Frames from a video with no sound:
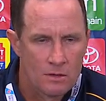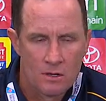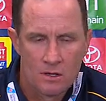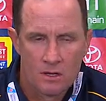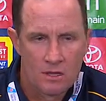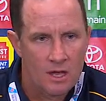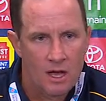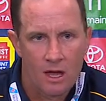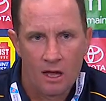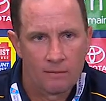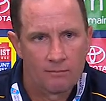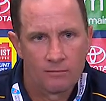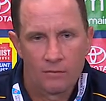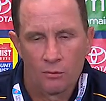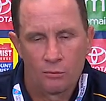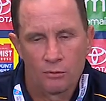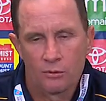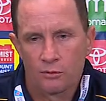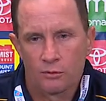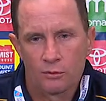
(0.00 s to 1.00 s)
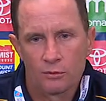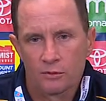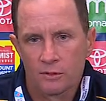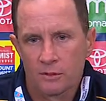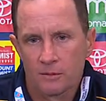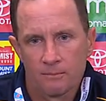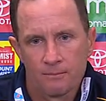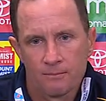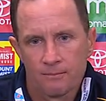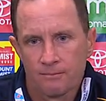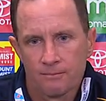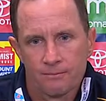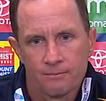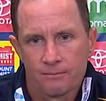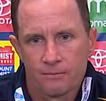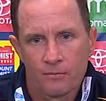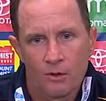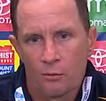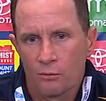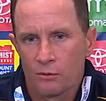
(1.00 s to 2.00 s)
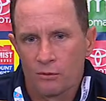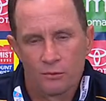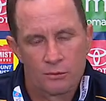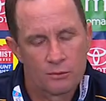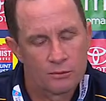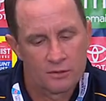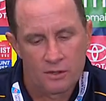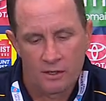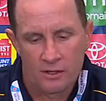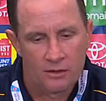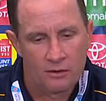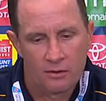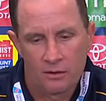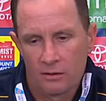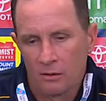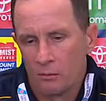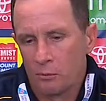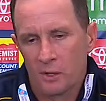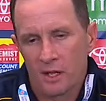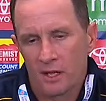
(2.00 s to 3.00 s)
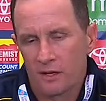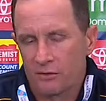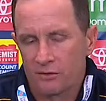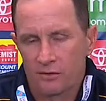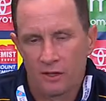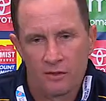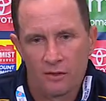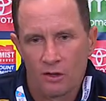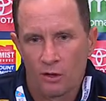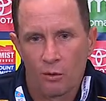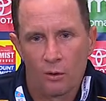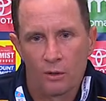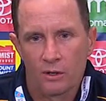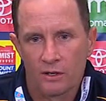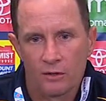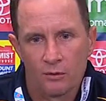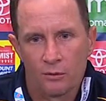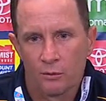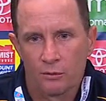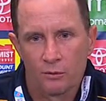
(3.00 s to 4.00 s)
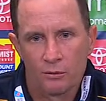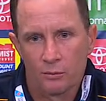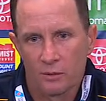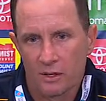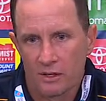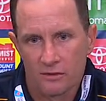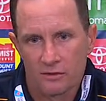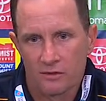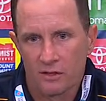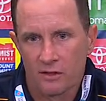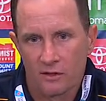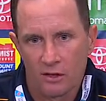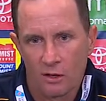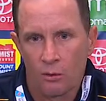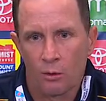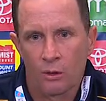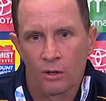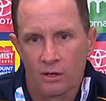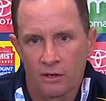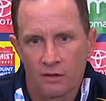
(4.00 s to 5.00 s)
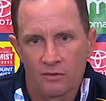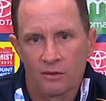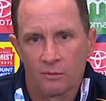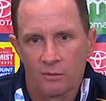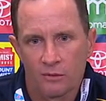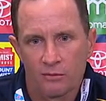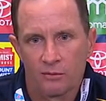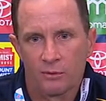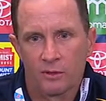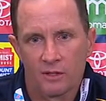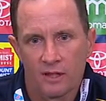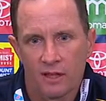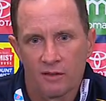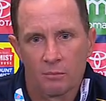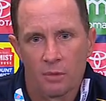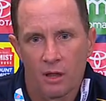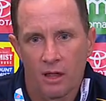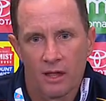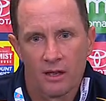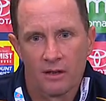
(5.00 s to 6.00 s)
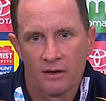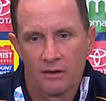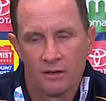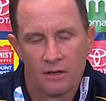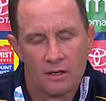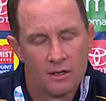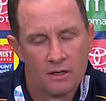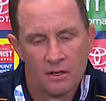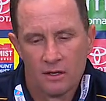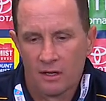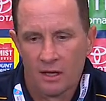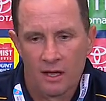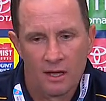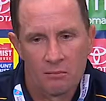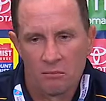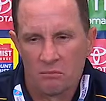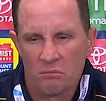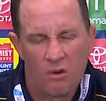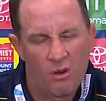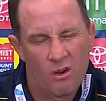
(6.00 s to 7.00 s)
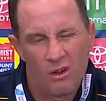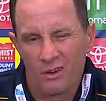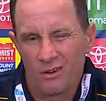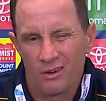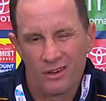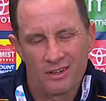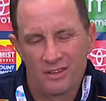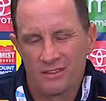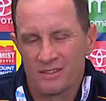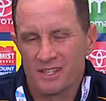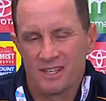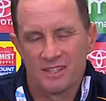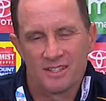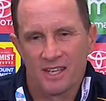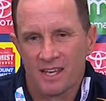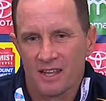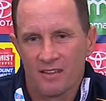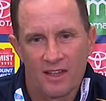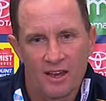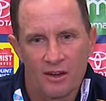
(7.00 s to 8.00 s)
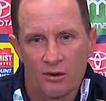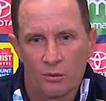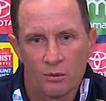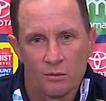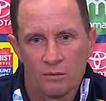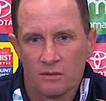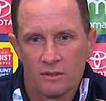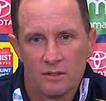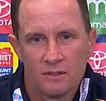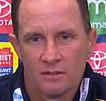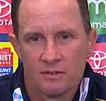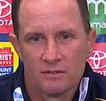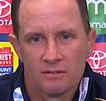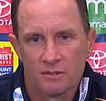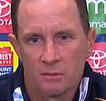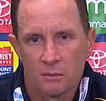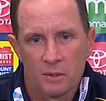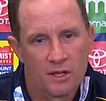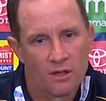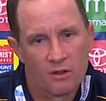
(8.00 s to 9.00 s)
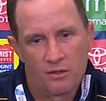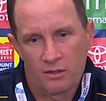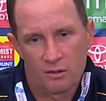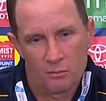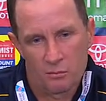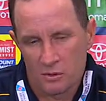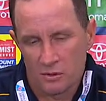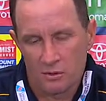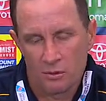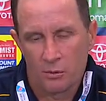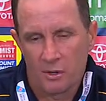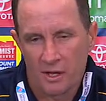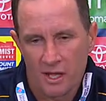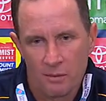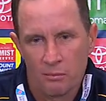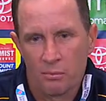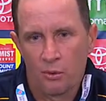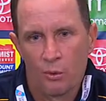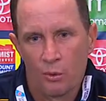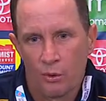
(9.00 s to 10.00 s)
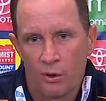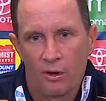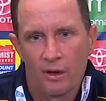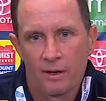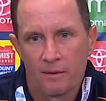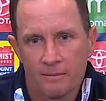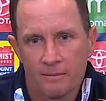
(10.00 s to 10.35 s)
Nah, I wouldn't have thought so. I wouldn't have thought so tonight. And we understand the quality of Hawthorn, we understand the quality of some of the footy they've played, and I didn't sense any of that at all. For me, I think we had a poor night.